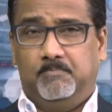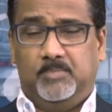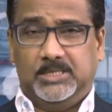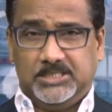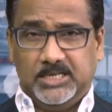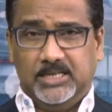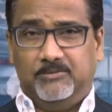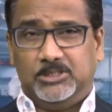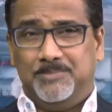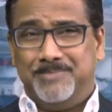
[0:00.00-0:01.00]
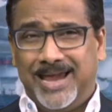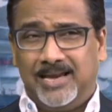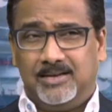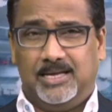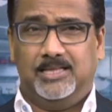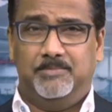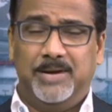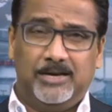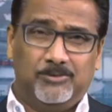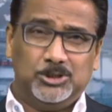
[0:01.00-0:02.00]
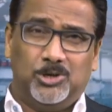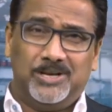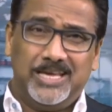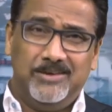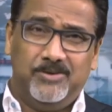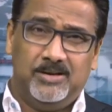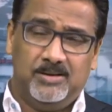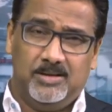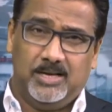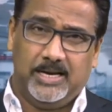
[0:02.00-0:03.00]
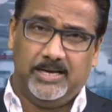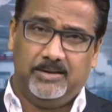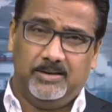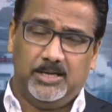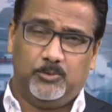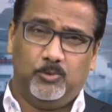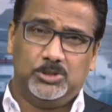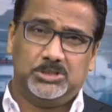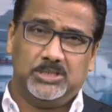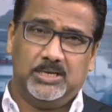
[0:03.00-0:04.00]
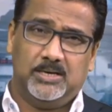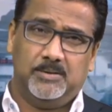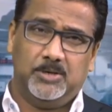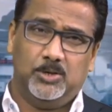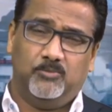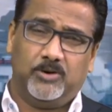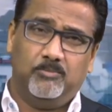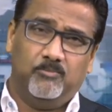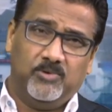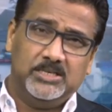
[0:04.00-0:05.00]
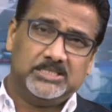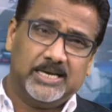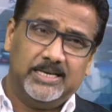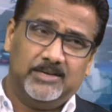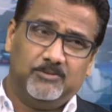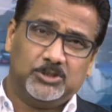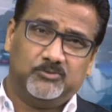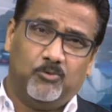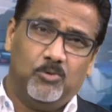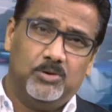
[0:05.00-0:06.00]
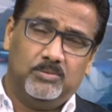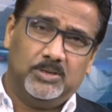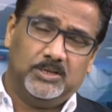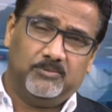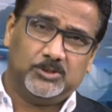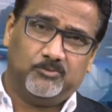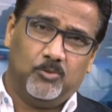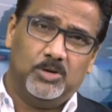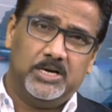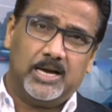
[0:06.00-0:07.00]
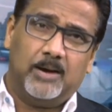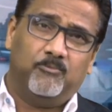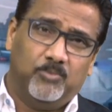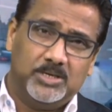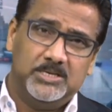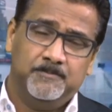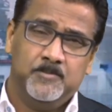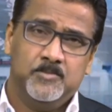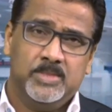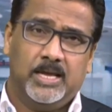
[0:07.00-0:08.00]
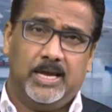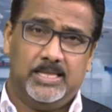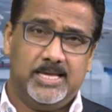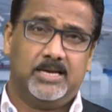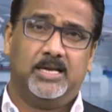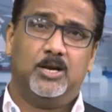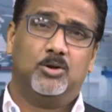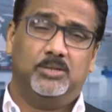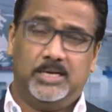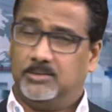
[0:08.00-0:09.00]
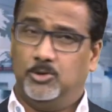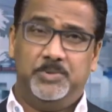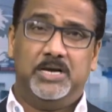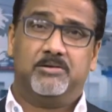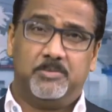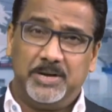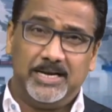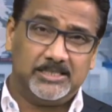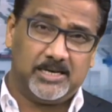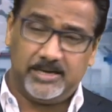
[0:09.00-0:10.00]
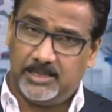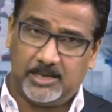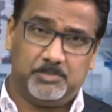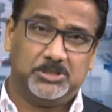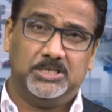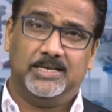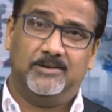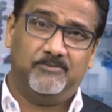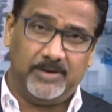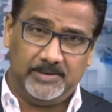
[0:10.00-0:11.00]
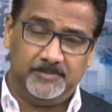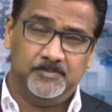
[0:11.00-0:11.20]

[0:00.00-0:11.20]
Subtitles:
let's say there was a mat and the mat was not even, and it was from one side it was folded upward, and that could be a tripping hazard, and that person can fall